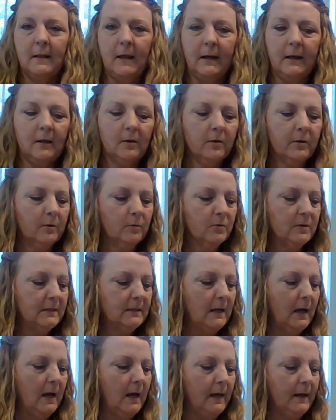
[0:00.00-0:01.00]
like a little
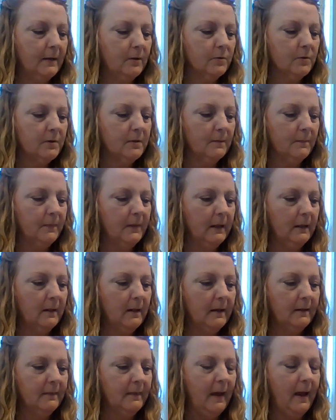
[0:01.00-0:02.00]
sign or something
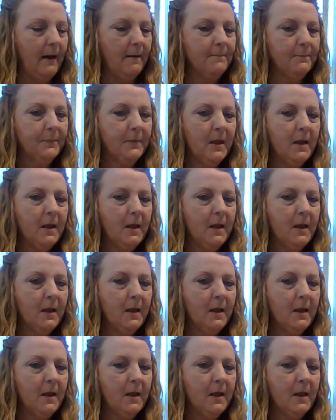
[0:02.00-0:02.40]
like that.